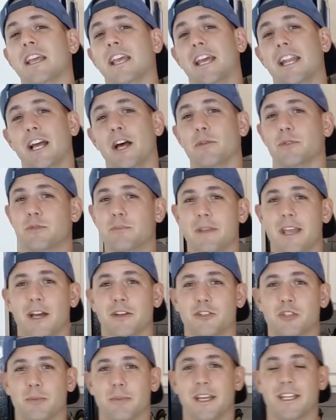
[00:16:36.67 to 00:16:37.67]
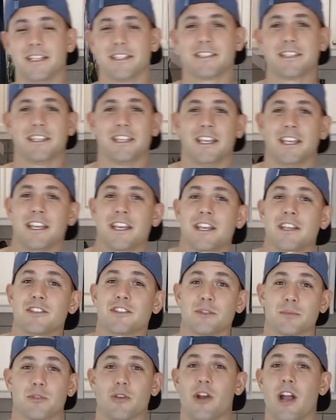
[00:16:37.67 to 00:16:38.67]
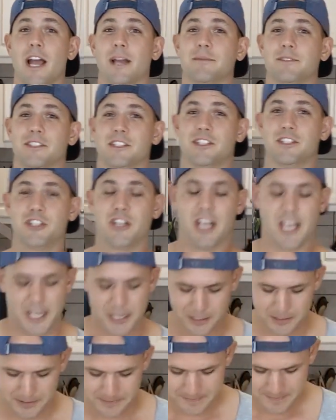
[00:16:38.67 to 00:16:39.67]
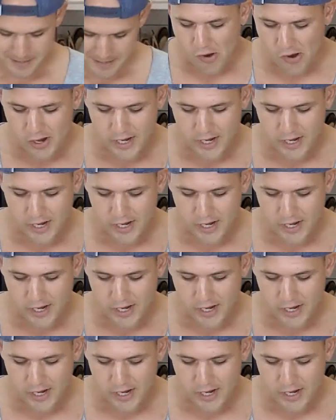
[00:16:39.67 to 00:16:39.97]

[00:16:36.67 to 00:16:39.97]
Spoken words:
It helps me out tremendously. Subscribe to the channel.